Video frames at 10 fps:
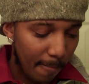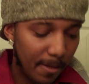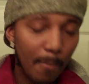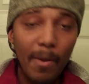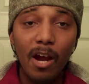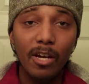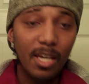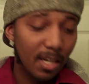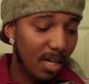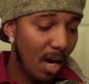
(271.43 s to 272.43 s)
The
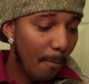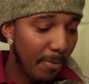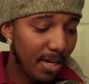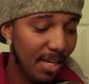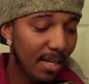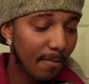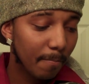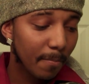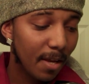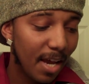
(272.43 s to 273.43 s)
American company
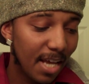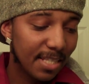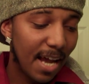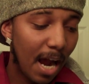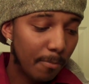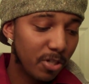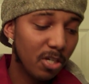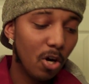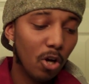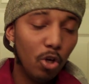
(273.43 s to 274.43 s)
has the
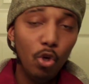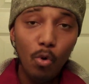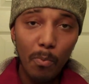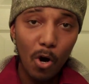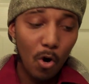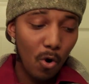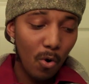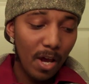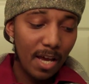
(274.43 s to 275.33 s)
option or loophole,